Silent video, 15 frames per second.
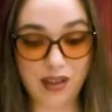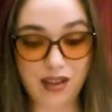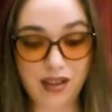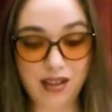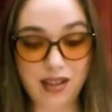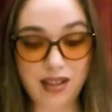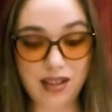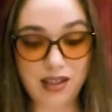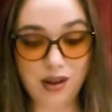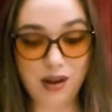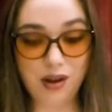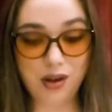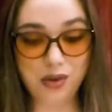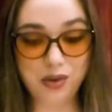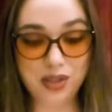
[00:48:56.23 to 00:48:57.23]
He
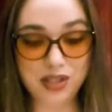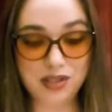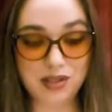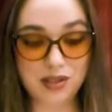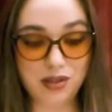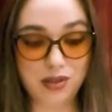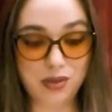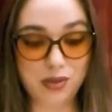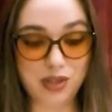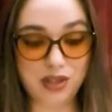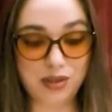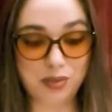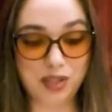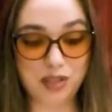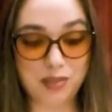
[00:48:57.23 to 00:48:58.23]
always knew where
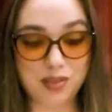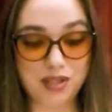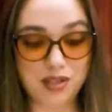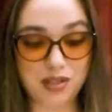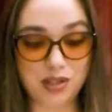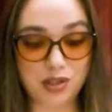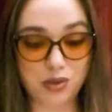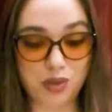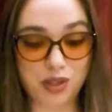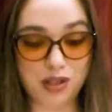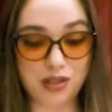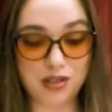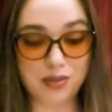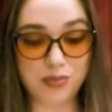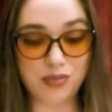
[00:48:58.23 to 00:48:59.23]
the plump sister
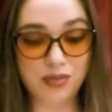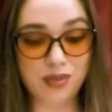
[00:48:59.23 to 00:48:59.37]
was.